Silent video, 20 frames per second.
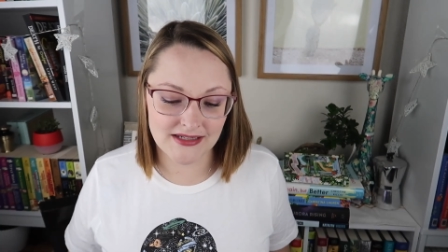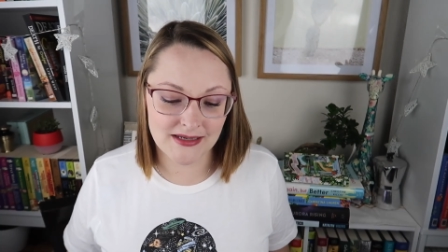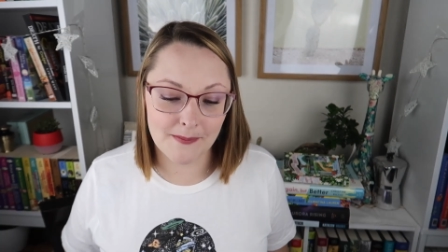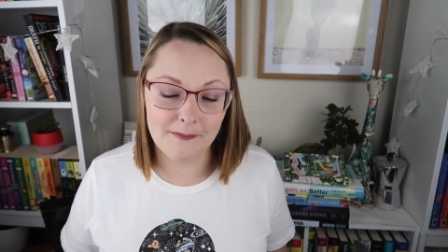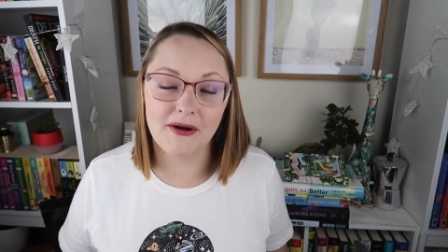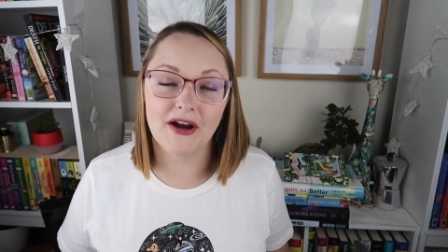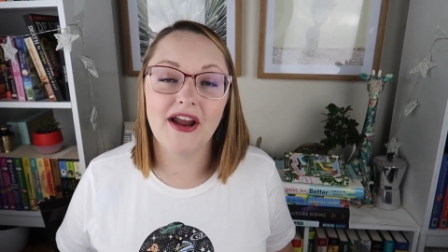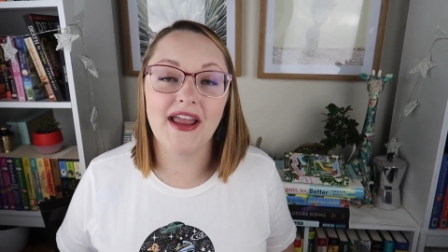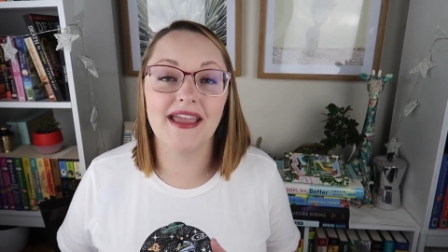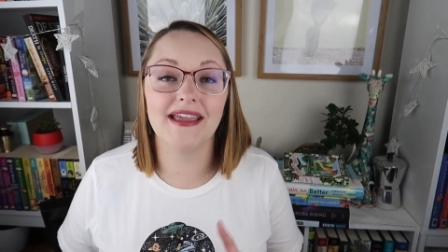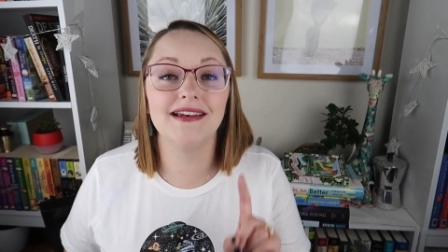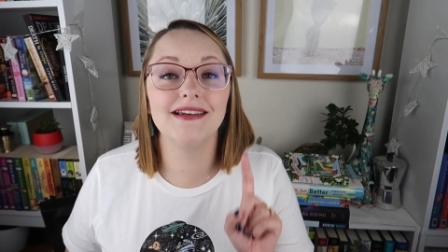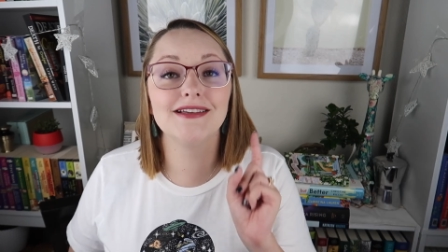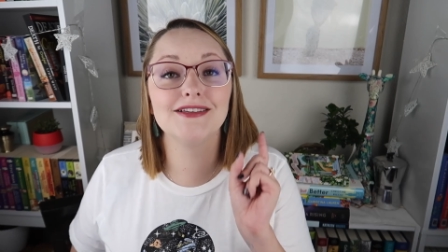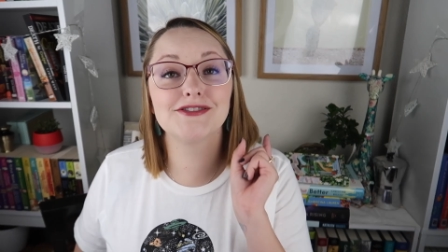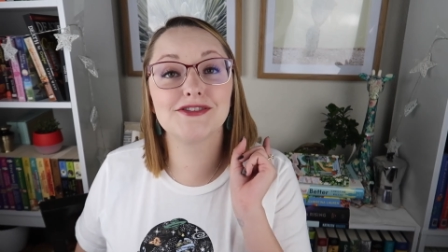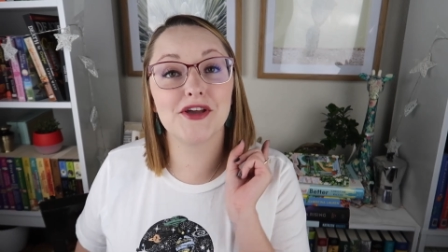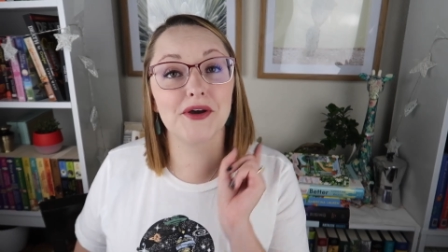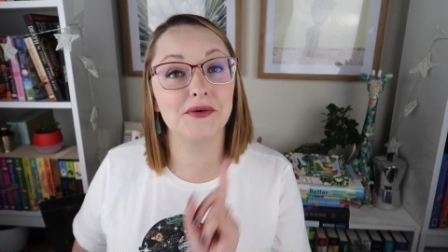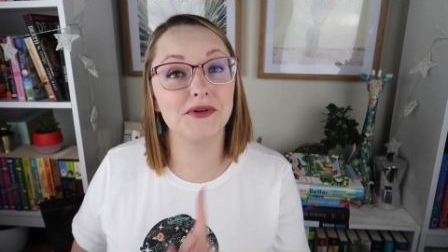Number eight
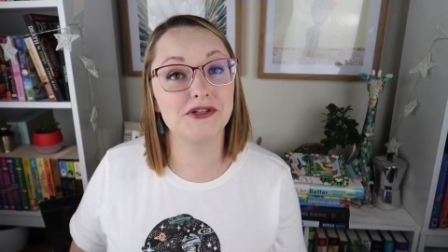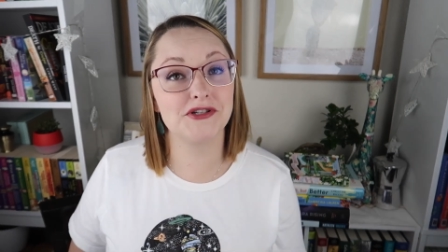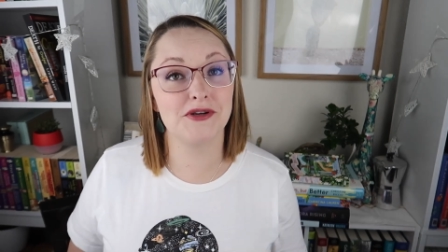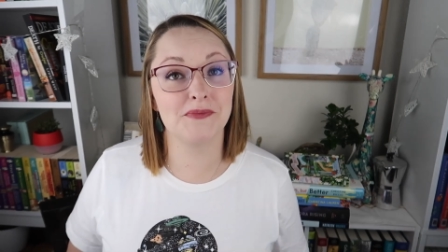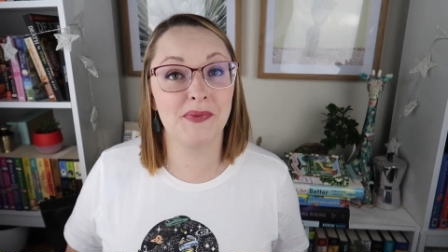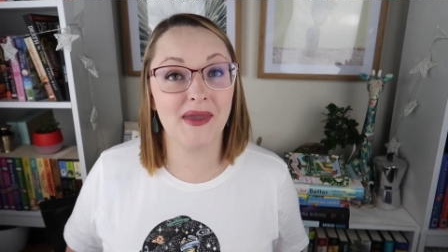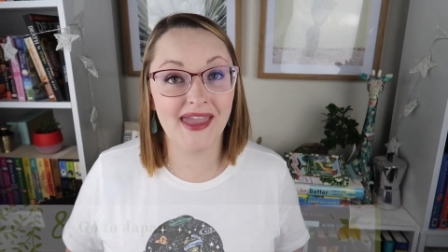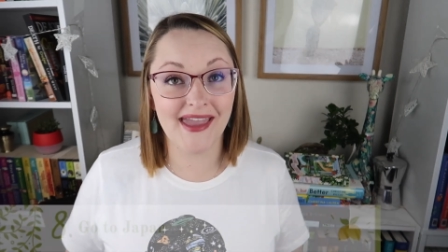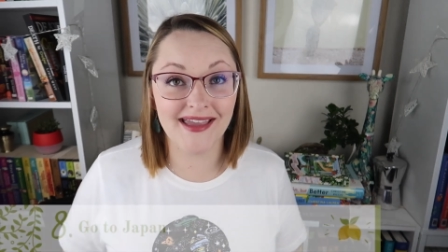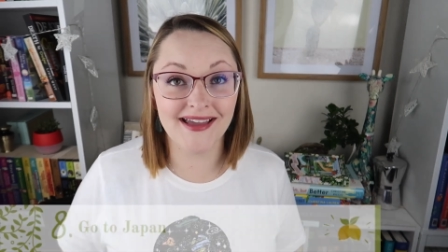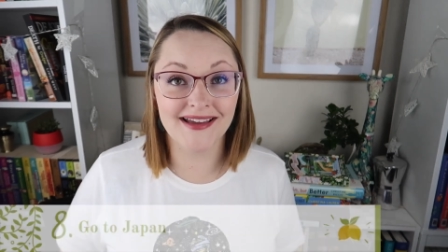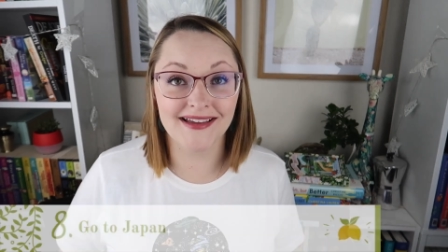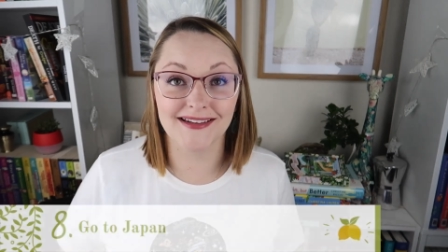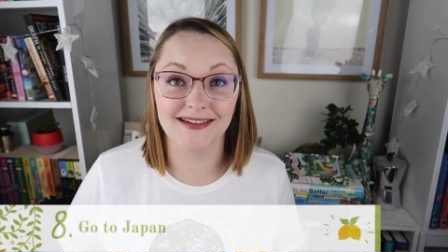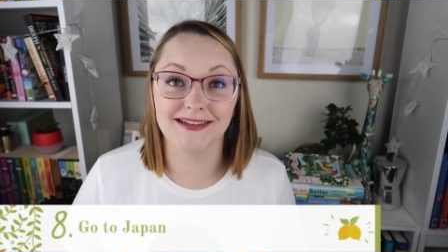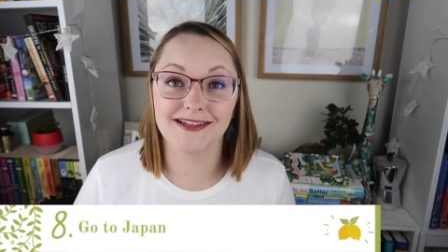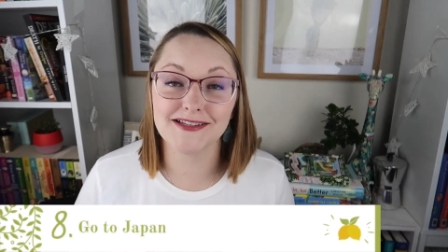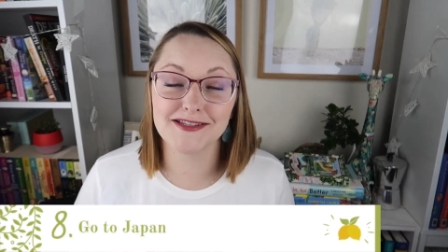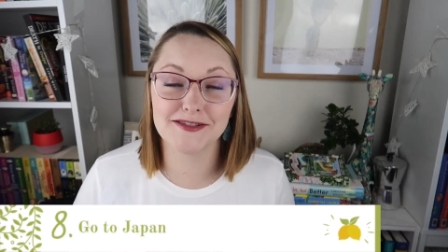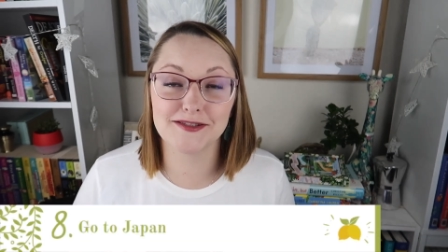is go to
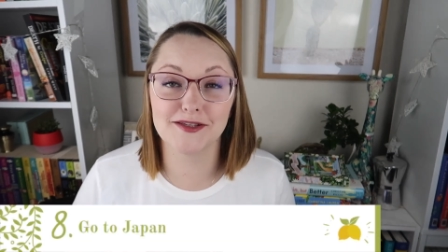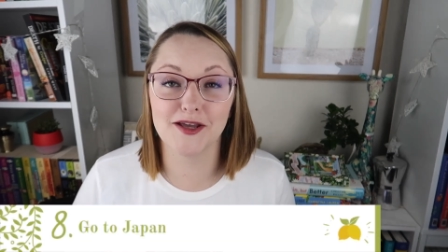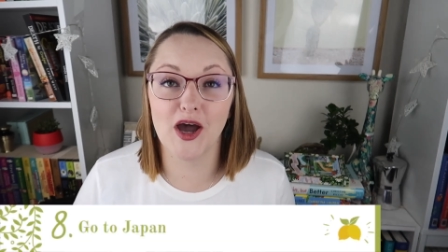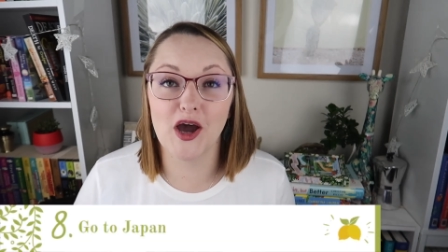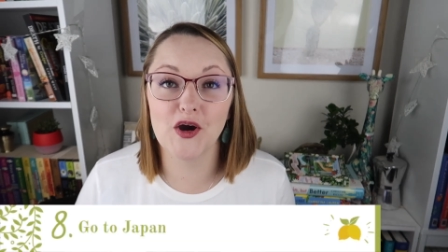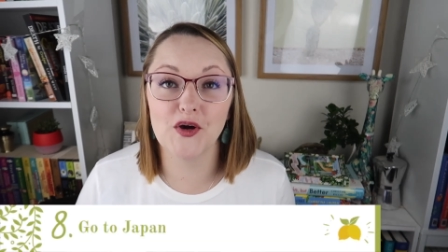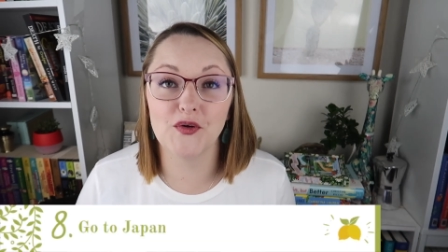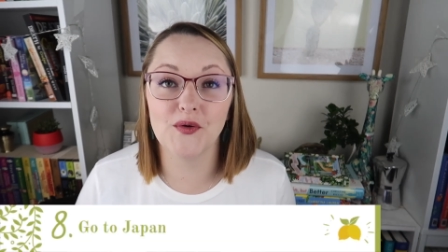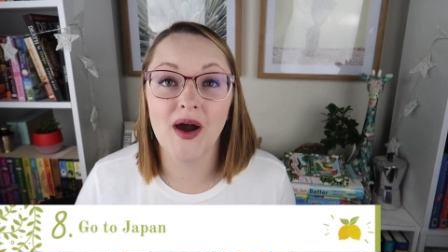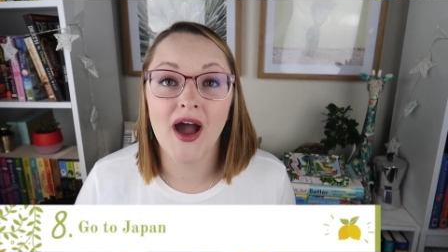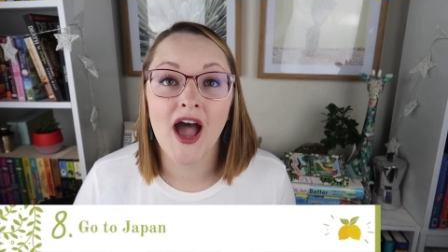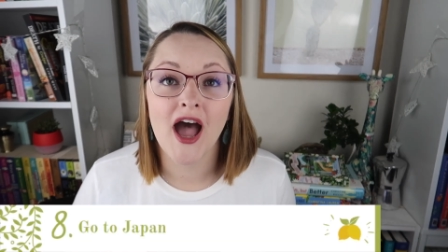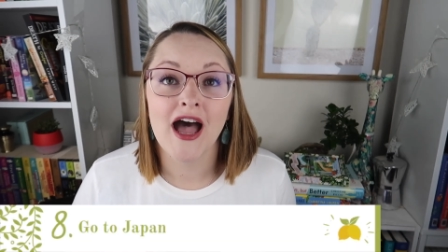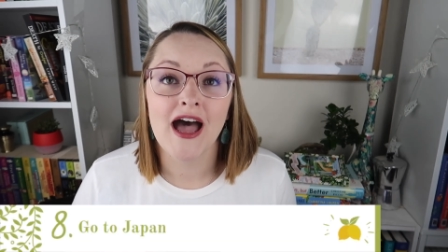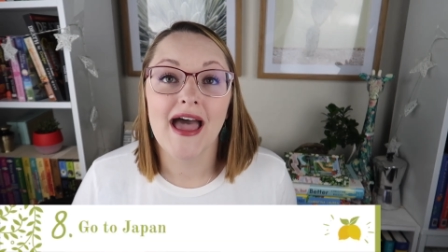Japan. So